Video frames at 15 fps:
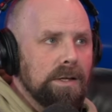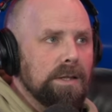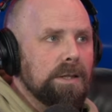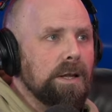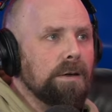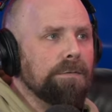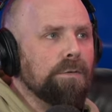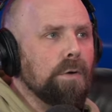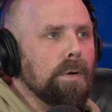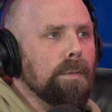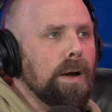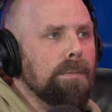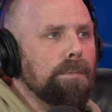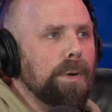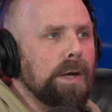Therefore,
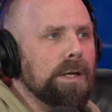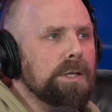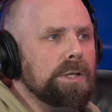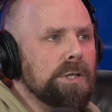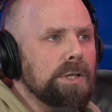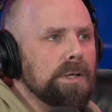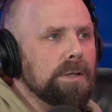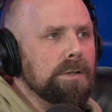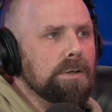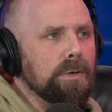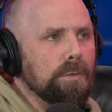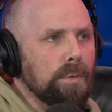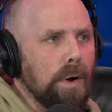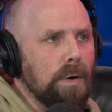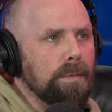my pitch
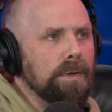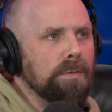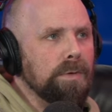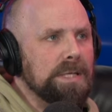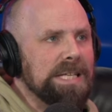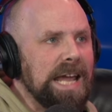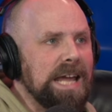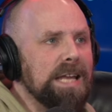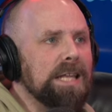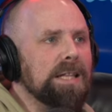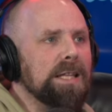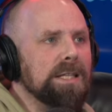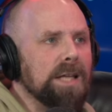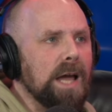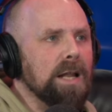to Roman retaining
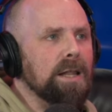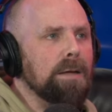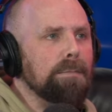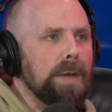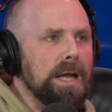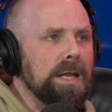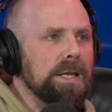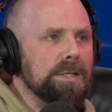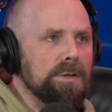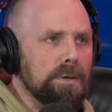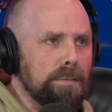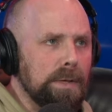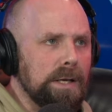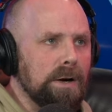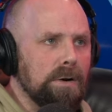the title at Mania so he
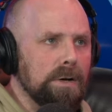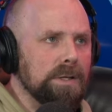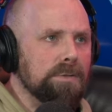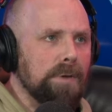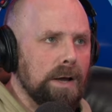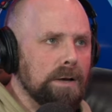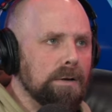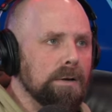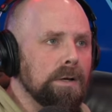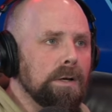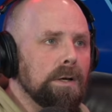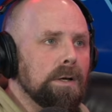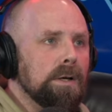can beat Hogan's record.